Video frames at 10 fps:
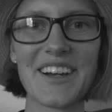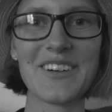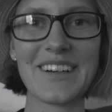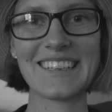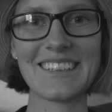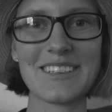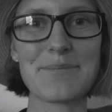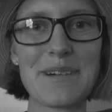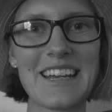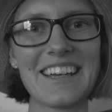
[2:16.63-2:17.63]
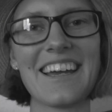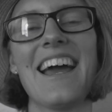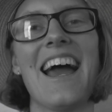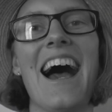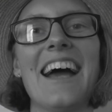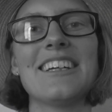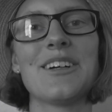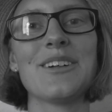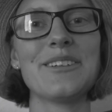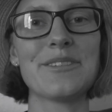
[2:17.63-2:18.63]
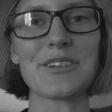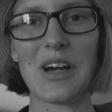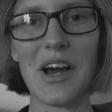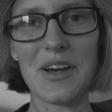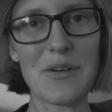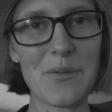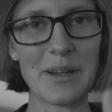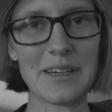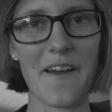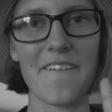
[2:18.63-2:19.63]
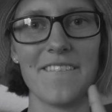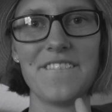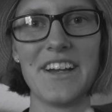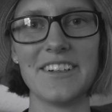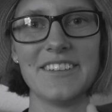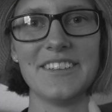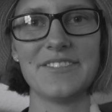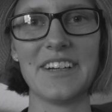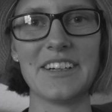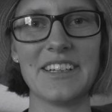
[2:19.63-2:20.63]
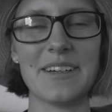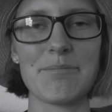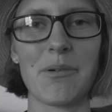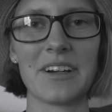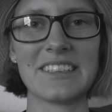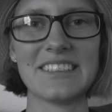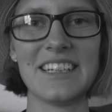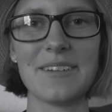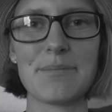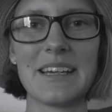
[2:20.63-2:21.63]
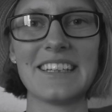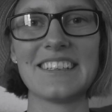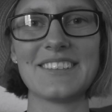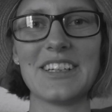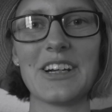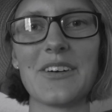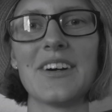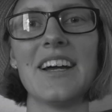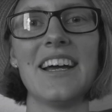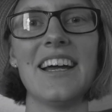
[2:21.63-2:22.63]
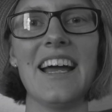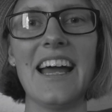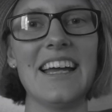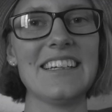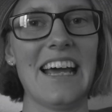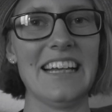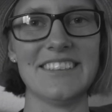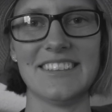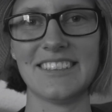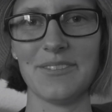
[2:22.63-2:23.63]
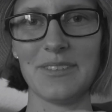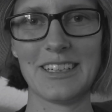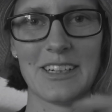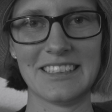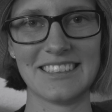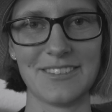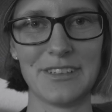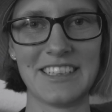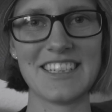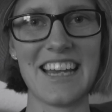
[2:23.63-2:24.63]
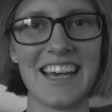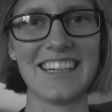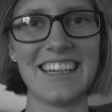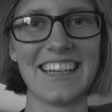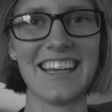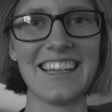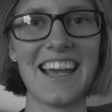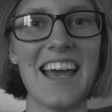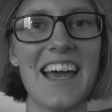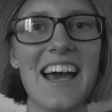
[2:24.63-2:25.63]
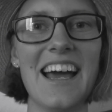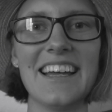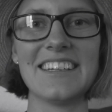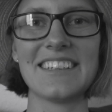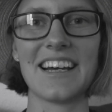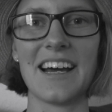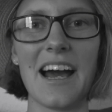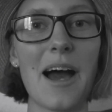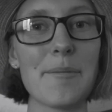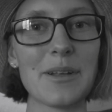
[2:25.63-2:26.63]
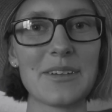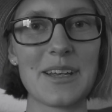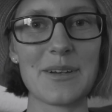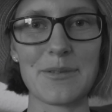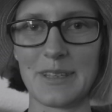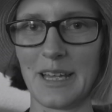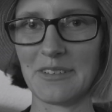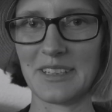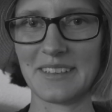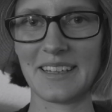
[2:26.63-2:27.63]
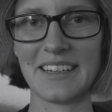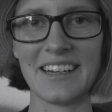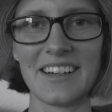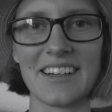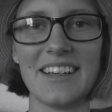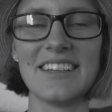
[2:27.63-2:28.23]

Quick little break, I totally forgot one very, very important tip in this video, and I just simply couldn't finish editing it and upload it without this in here.